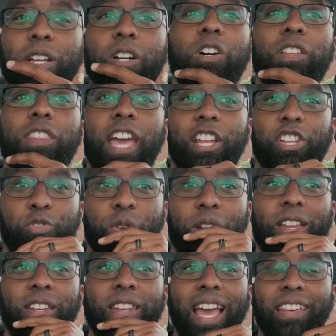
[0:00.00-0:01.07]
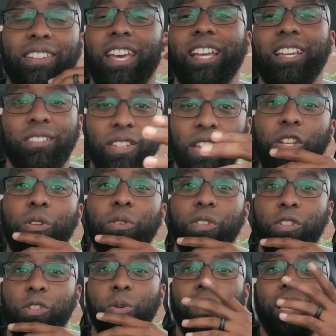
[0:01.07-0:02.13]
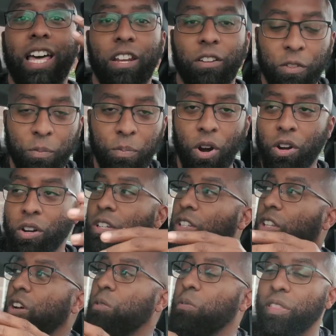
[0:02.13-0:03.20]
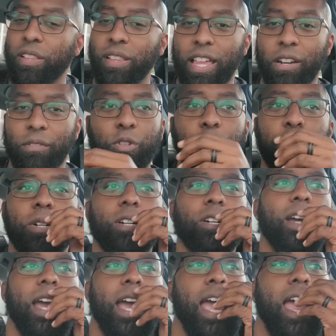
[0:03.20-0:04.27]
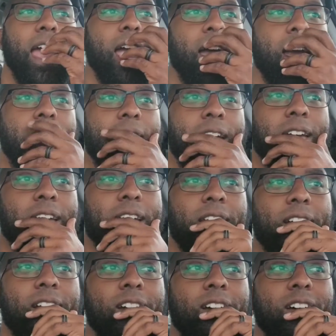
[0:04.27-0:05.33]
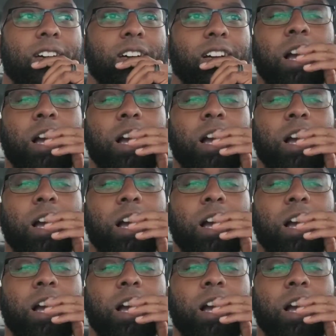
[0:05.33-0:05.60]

on that trend, as I continue to do a lot of Spark along with a lot of Uber, a